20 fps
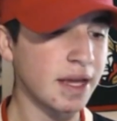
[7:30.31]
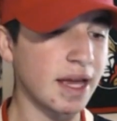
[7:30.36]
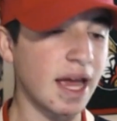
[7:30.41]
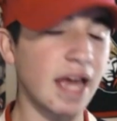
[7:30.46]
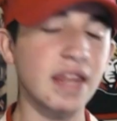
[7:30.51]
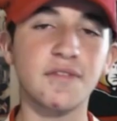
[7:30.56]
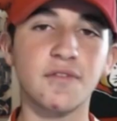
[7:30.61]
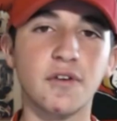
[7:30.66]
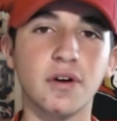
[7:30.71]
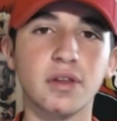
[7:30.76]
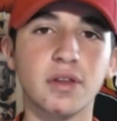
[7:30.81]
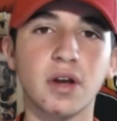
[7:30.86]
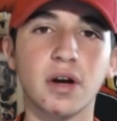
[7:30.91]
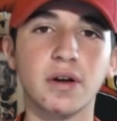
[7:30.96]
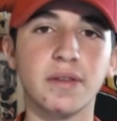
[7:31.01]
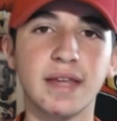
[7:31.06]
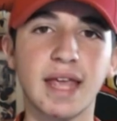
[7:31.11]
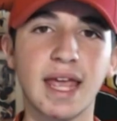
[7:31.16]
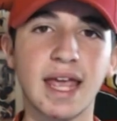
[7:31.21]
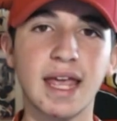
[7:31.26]
And the first star of
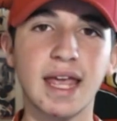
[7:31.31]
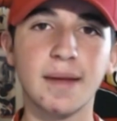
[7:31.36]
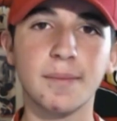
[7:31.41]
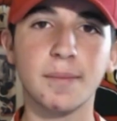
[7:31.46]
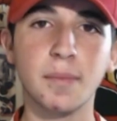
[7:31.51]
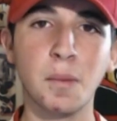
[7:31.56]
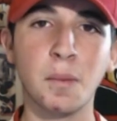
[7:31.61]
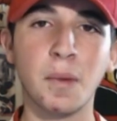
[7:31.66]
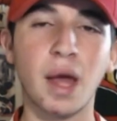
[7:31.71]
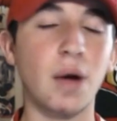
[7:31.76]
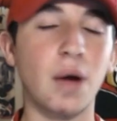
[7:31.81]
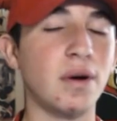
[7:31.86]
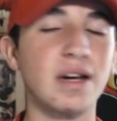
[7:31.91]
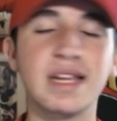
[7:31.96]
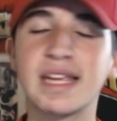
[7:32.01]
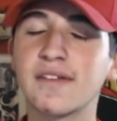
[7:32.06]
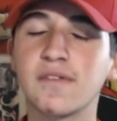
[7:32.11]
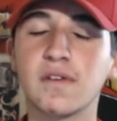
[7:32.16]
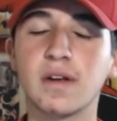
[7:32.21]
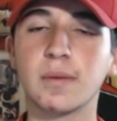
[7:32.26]
the game, I would have
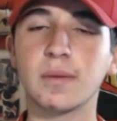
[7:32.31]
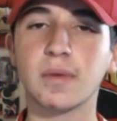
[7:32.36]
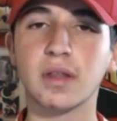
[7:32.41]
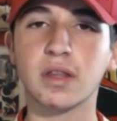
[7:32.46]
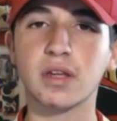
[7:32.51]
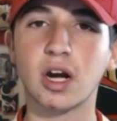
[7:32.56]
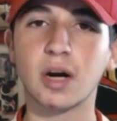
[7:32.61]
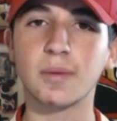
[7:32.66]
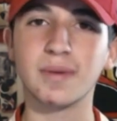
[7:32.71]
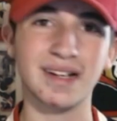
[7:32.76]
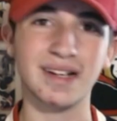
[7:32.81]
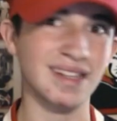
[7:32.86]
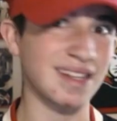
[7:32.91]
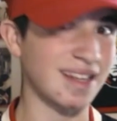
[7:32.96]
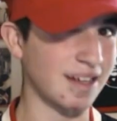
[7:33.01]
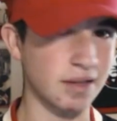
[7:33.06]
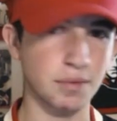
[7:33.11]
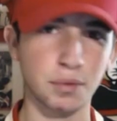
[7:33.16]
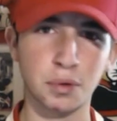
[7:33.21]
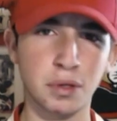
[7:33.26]
given him the star, but
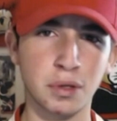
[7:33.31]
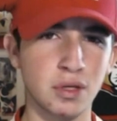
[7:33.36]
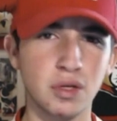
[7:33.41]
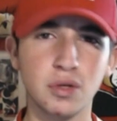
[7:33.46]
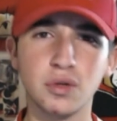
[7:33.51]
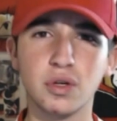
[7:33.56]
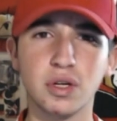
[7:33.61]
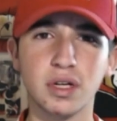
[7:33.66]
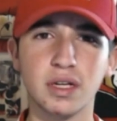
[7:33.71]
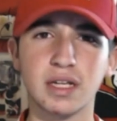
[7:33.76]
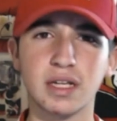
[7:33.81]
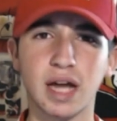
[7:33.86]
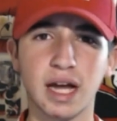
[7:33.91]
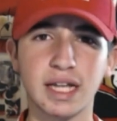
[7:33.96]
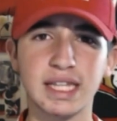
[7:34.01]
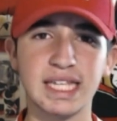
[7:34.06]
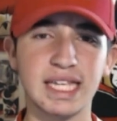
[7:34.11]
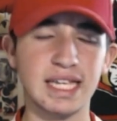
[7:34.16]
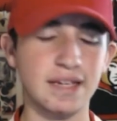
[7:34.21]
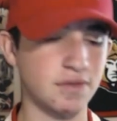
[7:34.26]
Claesson was too good not
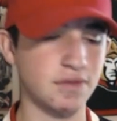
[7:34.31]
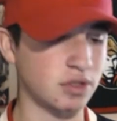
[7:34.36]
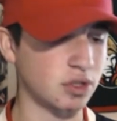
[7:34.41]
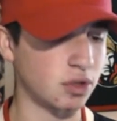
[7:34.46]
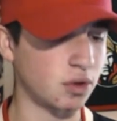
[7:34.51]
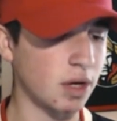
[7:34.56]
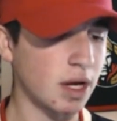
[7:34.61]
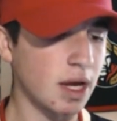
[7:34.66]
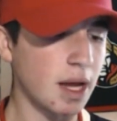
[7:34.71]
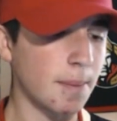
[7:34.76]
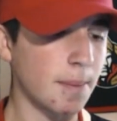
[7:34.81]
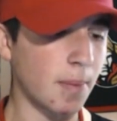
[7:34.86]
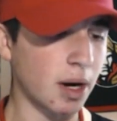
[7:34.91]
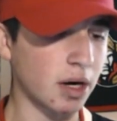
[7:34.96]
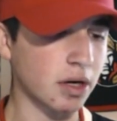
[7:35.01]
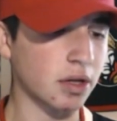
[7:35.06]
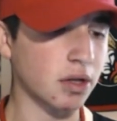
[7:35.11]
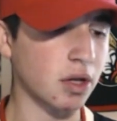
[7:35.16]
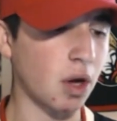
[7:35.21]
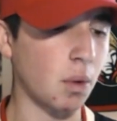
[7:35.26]
to give to
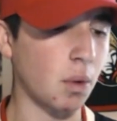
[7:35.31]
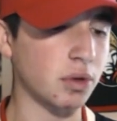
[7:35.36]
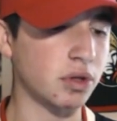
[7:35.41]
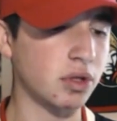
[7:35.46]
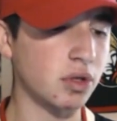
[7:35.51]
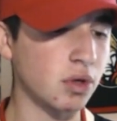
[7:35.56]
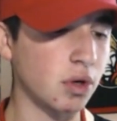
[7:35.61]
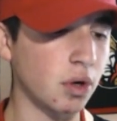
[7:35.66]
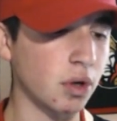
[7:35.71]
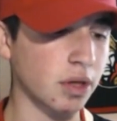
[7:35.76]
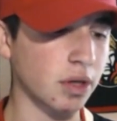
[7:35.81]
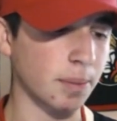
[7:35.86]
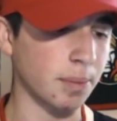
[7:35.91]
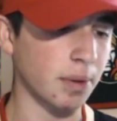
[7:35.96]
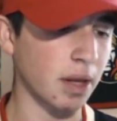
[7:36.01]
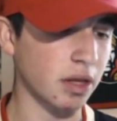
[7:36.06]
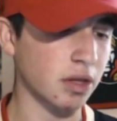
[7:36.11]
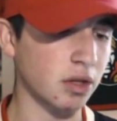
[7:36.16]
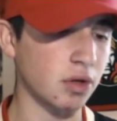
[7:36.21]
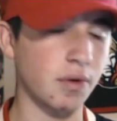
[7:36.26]
Mark Stone with two goals, a
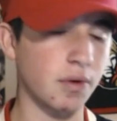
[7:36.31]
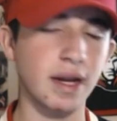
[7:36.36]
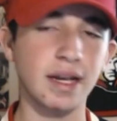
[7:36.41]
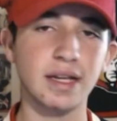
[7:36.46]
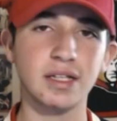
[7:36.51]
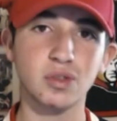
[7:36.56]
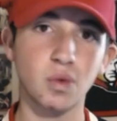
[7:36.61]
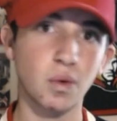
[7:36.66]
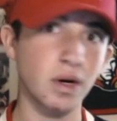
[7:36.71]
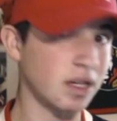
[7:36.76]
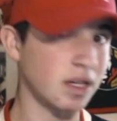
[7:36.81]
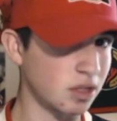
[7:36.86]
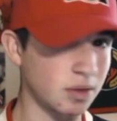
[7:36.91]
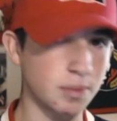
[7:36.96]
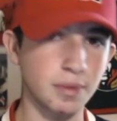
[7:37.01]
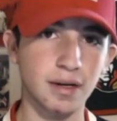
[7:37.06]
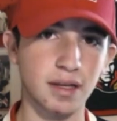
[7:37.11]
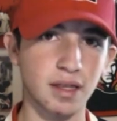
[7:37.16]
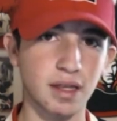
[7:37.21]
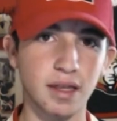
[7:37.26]
plus two rating, 22
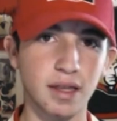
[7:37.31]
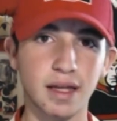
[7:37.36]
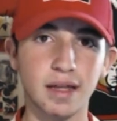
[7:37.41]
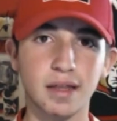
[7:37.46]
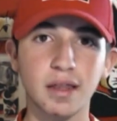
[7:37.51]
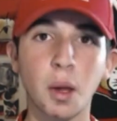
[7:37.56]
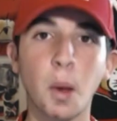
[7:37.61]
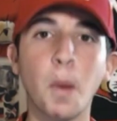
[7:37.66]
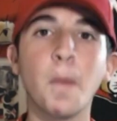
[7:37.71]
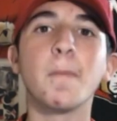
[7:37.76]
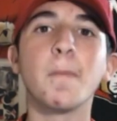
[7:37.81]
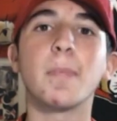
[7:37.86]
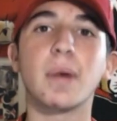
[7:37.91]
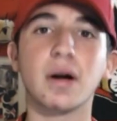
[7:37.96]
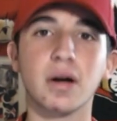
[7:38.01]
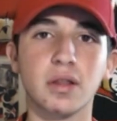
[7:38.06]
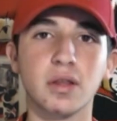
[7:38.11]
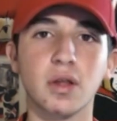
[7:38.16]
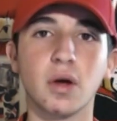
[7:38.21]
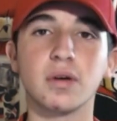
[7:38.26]
minutes on the ice.
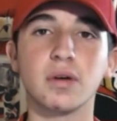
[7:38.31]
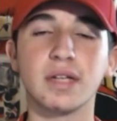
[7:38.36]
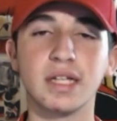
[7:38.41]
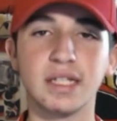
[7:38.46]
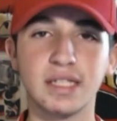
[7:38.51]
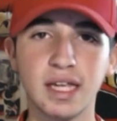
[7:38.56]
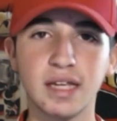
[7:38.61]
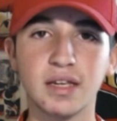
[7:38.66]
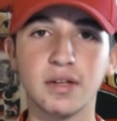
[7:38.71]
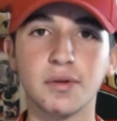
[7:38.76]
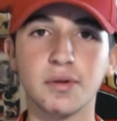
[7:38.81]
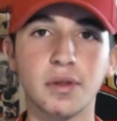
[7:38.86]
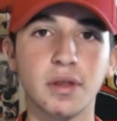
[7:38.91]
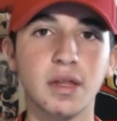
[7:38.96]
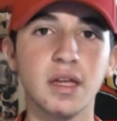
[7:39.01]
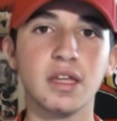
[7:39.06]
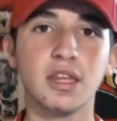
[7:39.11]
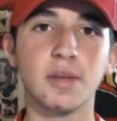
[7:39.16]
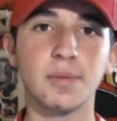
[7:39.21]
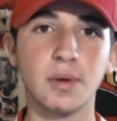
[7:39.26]
Mark Stone continues
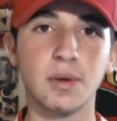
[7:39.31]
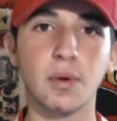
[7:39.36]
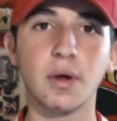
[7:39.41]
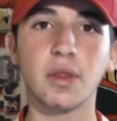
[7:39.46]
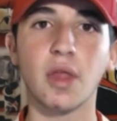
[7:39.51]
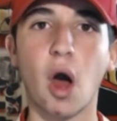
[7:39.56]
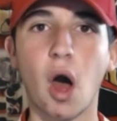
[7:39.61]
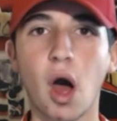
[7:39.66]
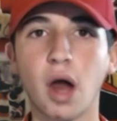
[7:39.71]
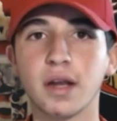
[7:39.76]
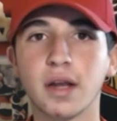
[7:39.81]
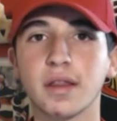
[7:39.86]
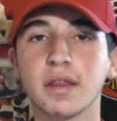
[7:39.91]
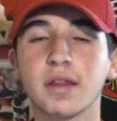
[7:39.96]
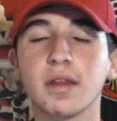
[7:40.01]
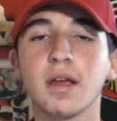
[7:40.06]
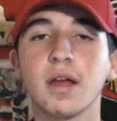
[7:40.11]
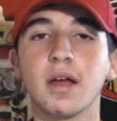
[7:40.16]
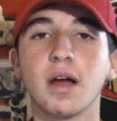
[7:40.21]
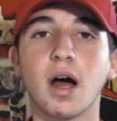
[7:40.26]
to be one of the hottest
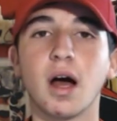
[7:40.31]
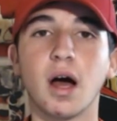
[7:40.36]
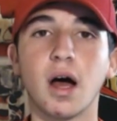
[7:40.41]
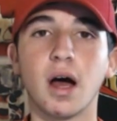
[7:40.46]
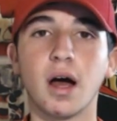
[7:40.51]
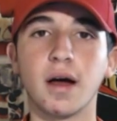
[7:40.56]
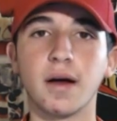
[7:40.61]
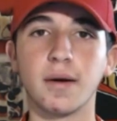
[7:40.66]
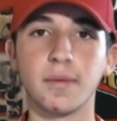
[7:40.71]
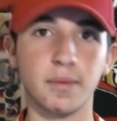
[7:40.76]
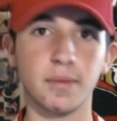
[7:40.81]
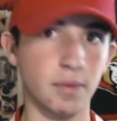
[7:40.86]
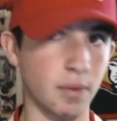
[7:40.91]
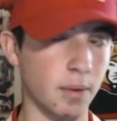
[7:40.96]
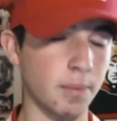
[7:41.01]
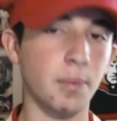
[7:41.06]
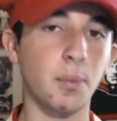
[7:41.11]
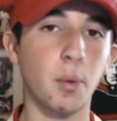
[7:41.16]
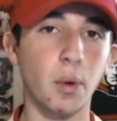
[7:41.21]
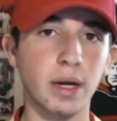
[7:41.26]
uh,
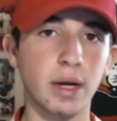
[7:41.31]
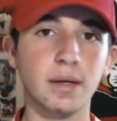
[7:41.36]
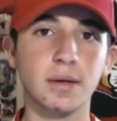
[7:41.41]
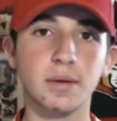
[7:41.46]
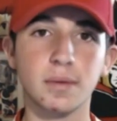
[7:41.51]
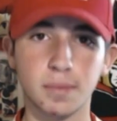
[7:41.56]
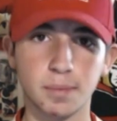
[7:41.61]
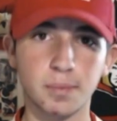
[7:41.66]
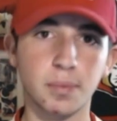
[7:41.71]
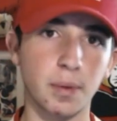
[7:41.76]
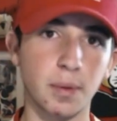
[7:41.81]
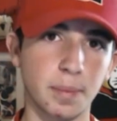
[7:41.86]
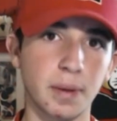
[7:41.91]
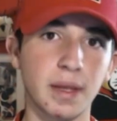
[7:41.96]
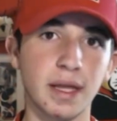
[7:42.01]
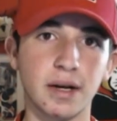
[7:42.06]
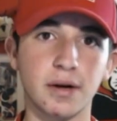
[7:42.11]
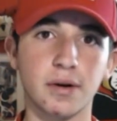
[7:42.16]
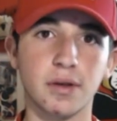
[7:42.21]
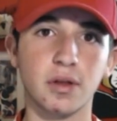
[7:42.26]
point per
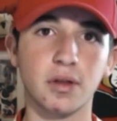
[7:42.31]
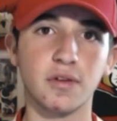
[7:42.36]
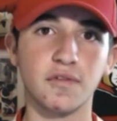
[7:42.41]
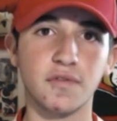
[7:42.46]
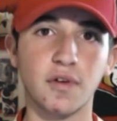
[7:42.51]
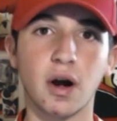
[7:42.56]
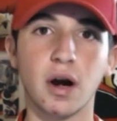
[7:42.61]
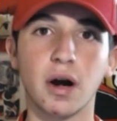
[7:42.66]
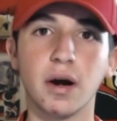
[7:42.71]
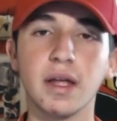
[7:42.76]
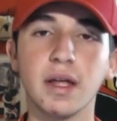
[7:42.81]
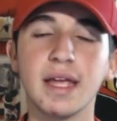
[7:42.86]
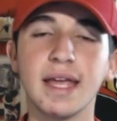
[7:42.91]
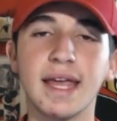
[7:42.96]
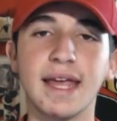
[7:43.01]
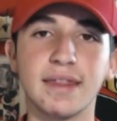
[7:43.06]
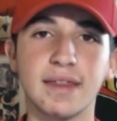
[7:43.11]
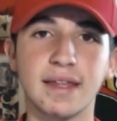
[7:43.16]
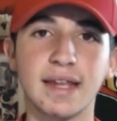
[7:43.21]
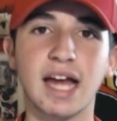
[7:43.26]
player so far
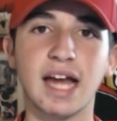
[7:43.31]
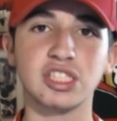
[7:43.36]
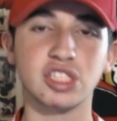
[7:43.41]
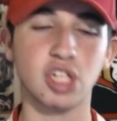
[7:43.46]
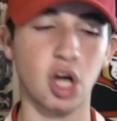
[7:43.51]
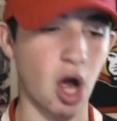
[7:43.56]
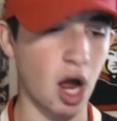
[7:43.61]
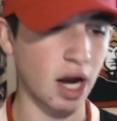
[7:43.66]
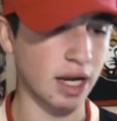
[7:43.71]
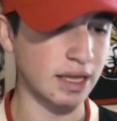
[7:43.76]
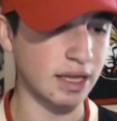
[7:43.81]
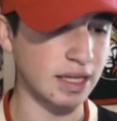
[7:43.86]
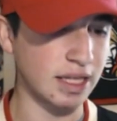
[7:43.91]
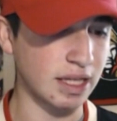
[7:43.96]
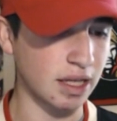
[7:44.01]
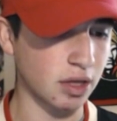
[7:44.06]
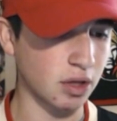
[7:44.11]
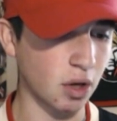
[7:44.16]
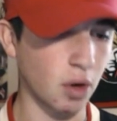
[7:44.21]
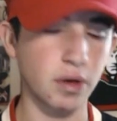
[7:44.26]
in the National Hockey League.
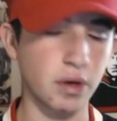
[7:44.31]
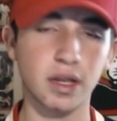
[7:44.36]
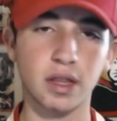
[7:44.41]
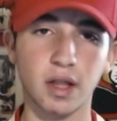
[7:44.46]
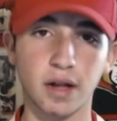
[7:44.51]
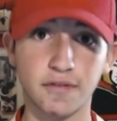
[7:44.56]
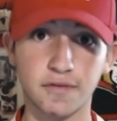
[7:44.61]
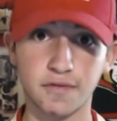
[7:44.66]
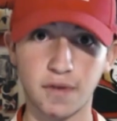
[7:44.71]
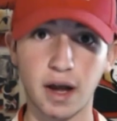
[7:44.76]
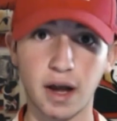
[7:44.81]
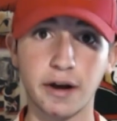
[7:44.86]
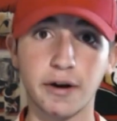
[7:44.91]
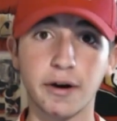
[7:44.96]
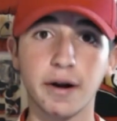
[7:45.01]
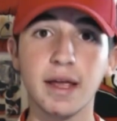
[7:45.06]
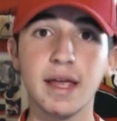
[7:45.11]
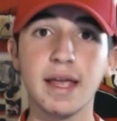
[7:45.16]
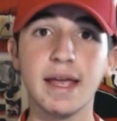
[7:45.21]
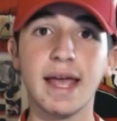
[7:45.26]
Stone is on fire,
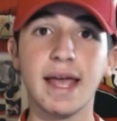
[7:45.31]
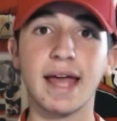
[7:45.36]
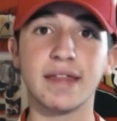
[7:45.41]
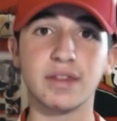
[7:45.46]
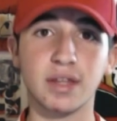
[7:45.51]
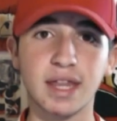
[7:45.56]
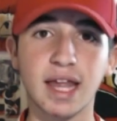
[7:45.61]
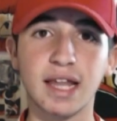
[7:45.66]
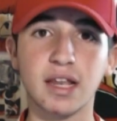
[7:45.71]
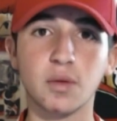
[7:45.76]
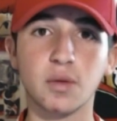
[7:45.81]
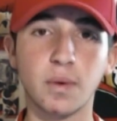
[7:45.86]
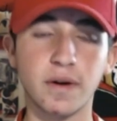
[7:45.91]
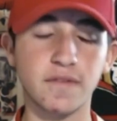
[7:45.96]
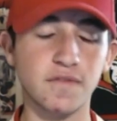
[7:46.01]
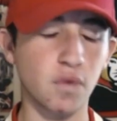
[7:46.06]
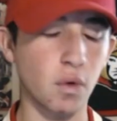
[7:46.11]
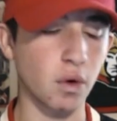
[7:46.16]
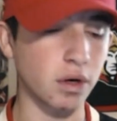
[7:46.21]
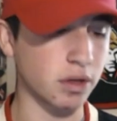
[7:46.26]
and the Sens win
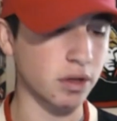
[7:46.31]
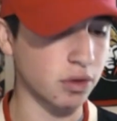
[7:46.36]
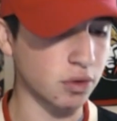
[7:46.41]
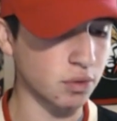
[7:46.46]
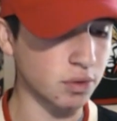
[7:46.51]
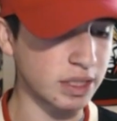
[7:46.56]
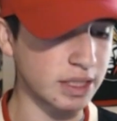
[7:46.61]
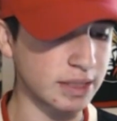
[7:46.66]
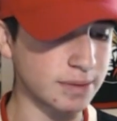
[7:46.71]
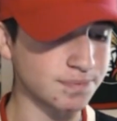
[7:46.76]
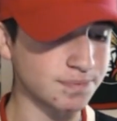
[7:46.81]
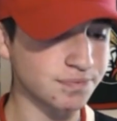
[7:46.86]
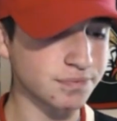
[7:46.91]
4 to 3.